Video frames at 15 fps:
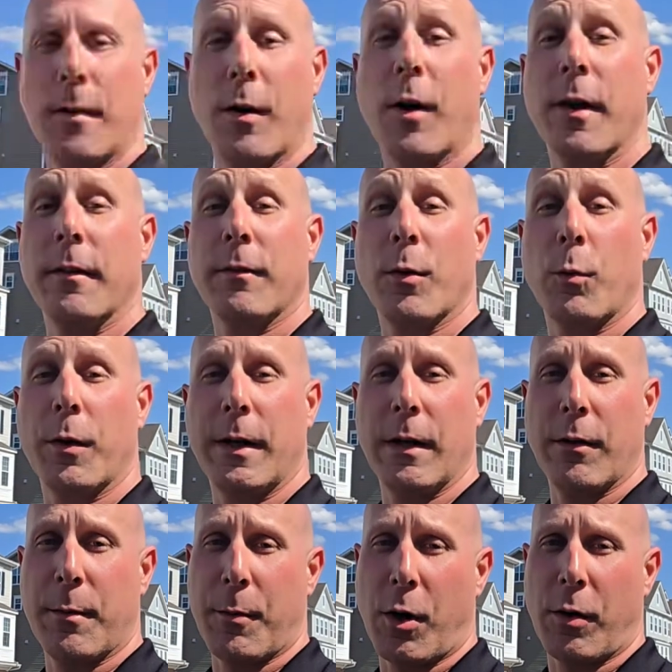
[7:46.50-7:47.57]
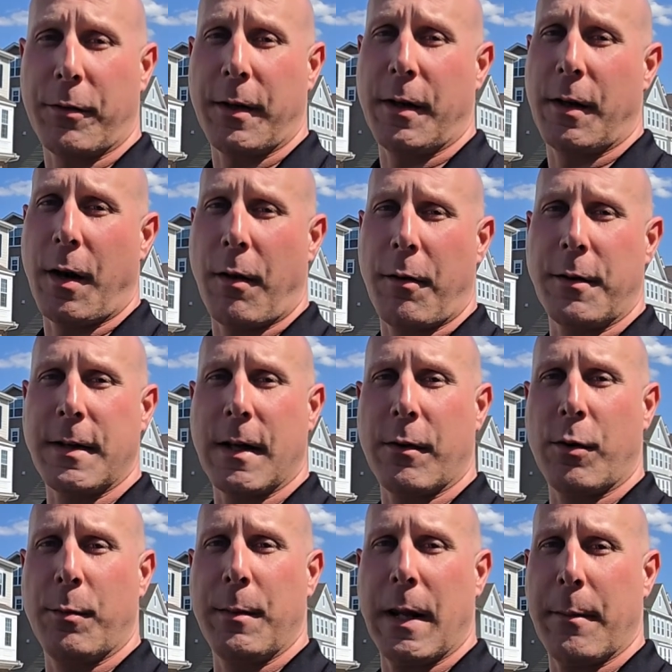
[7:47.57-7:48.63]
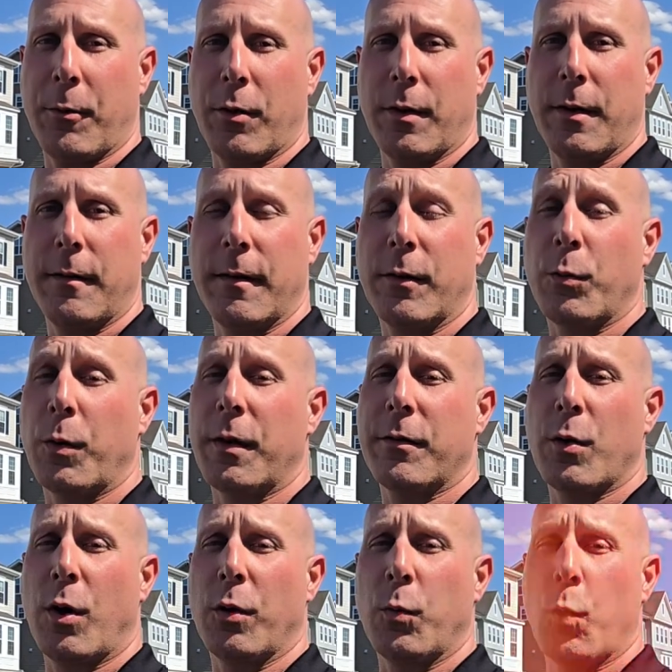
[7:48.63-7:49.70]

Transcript: All right, so we're here in Marlton, another townhome neighborhood. This one is called